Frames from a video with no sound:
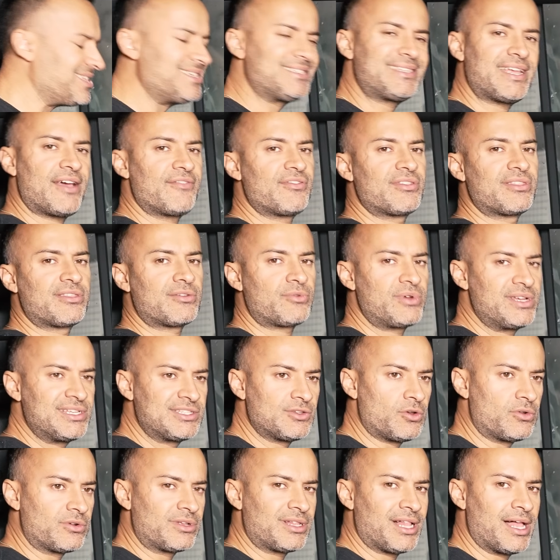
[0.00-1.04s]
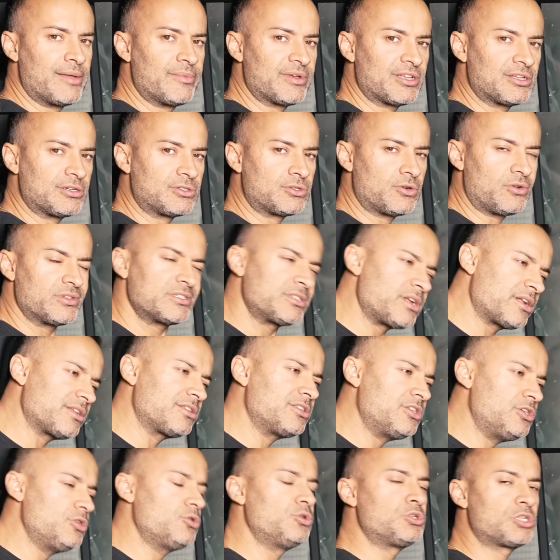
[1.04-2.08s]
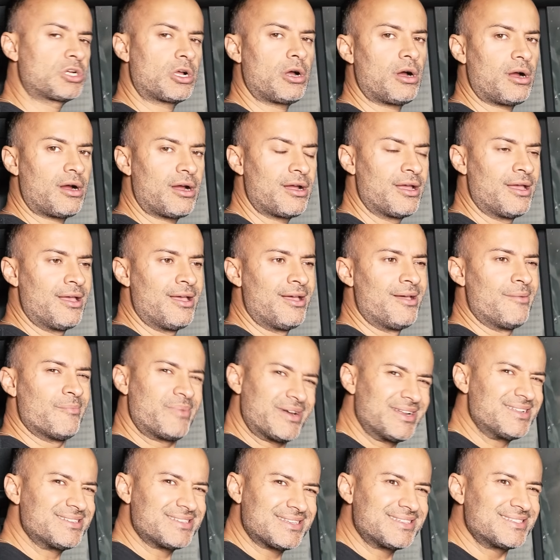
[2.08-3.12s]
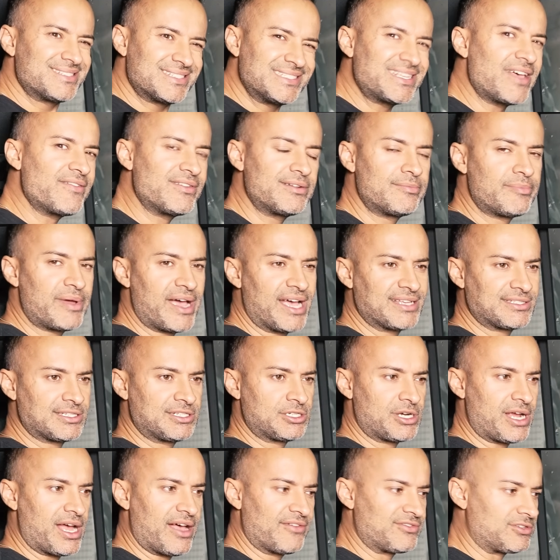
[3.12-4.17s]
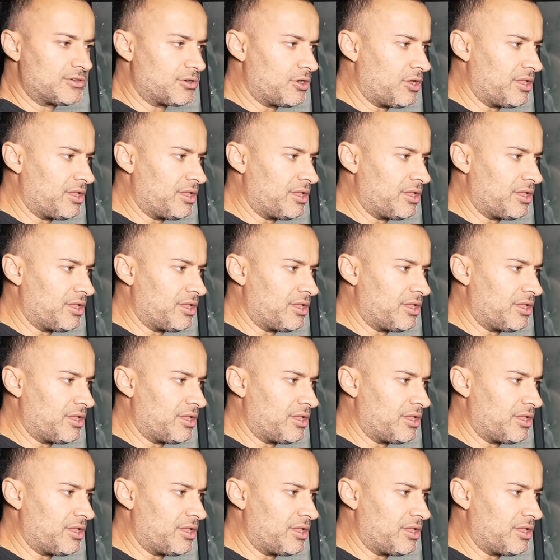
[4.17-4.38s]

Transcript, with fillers: least have 3-zone climate control. It's not a huge car, but it is a 7-passenger after